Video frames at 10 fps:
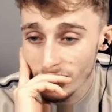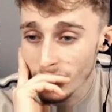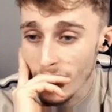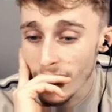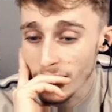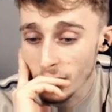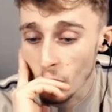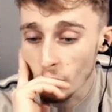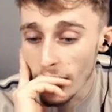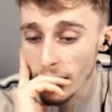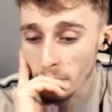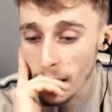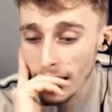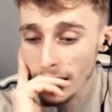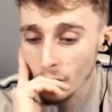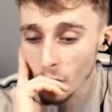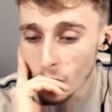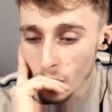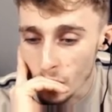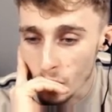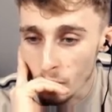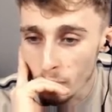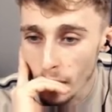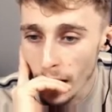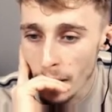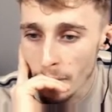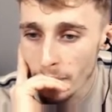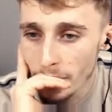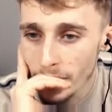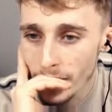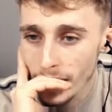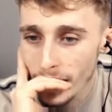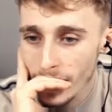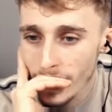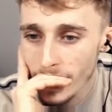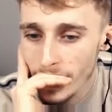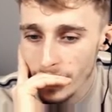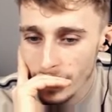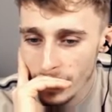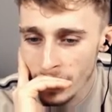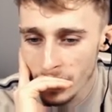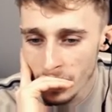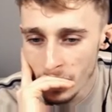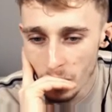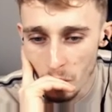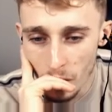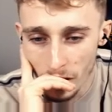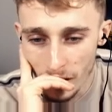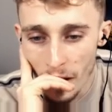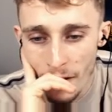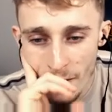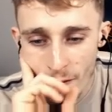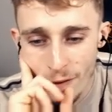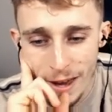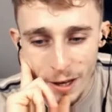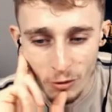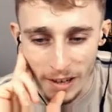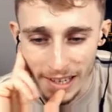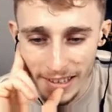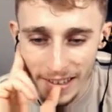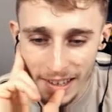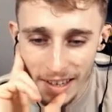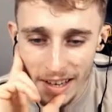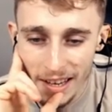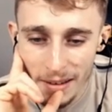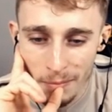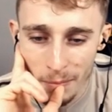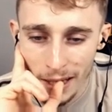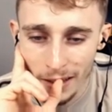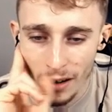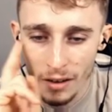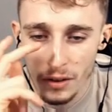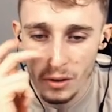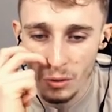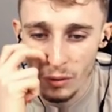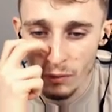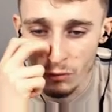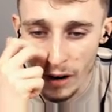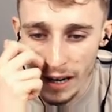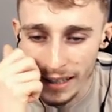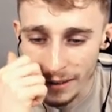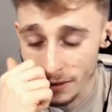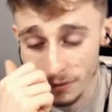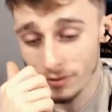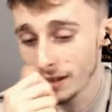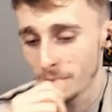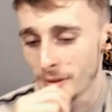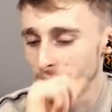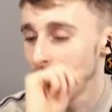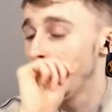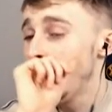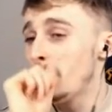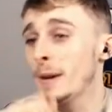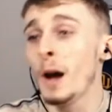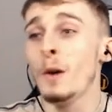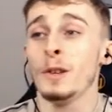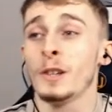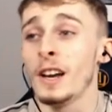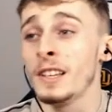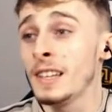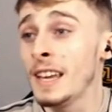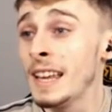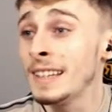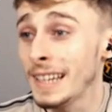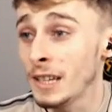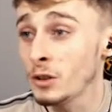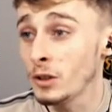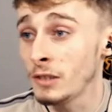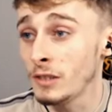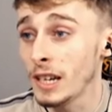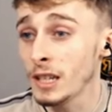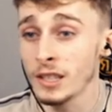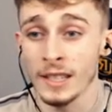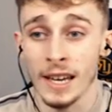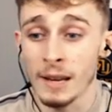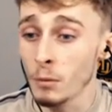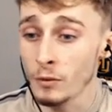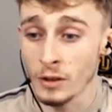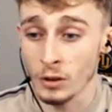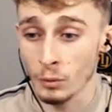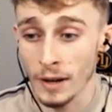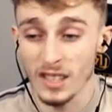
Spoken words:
It's so rare, it's barely even on YouTube. But, what? Fish rain? Making artificial rain clouds. But yeah, hopefully you guys did enjoy this reaction. Again, more of this on the way, just